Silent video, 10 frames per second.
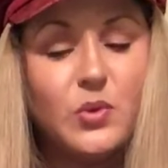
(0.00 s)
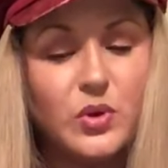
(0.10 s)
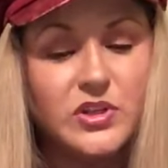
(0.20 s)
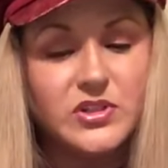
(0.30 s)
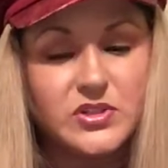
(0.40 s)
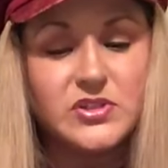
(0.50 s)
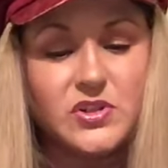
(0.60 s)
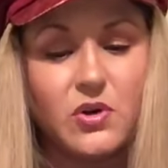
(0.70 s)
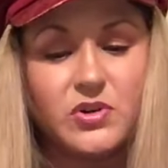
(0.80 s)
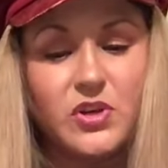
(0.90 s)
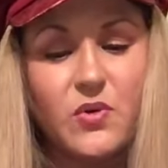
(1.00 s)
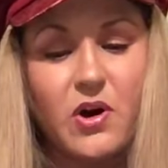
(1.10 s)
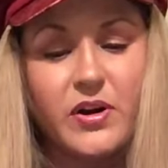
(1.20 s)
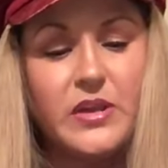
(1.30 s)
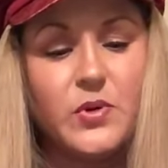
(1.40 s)
"What a good dog you
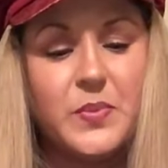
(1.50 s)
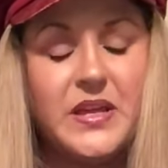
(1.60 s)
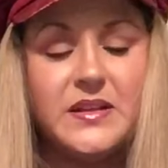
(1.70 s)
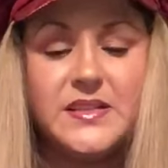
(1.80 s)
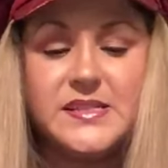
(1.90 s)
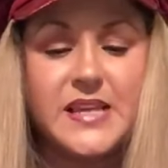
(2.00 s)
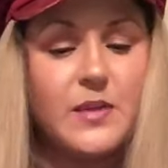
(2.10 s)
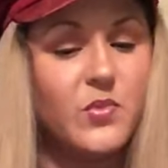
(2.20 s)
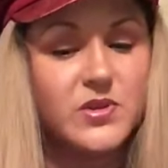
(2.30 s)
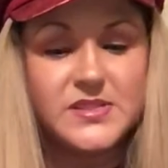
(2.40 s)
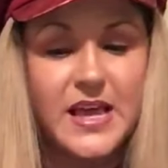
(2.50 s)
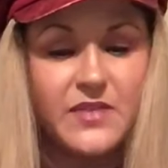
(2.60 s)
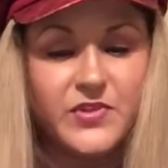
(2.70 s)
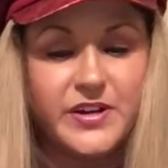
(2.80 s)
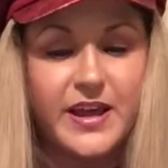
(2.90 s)
are." He repeated the same words
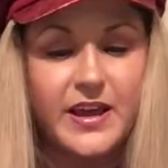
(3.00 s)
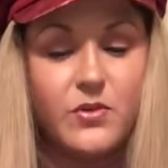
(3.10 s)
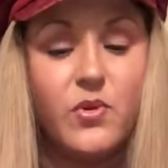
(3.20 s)
every day.